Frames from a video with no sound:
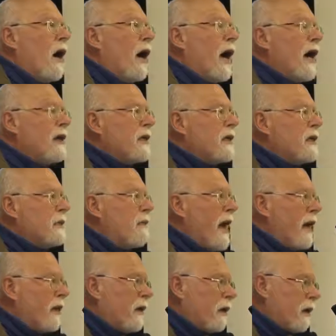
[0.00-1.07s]
I
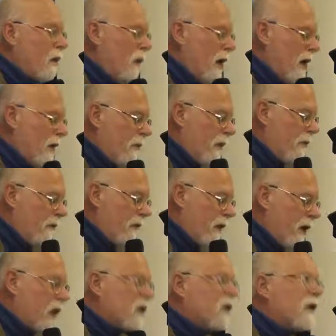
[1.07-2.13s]
suspect that Quilliam had
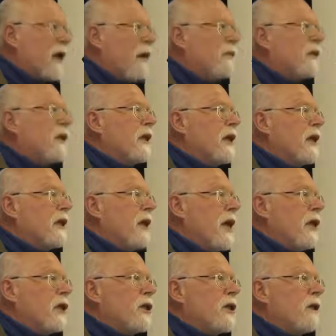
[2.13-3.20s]
first come to the
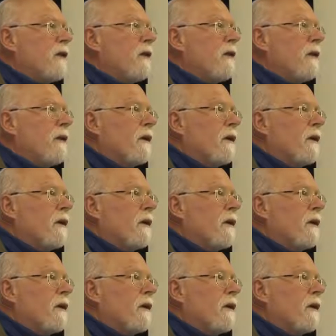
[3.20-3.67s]
attention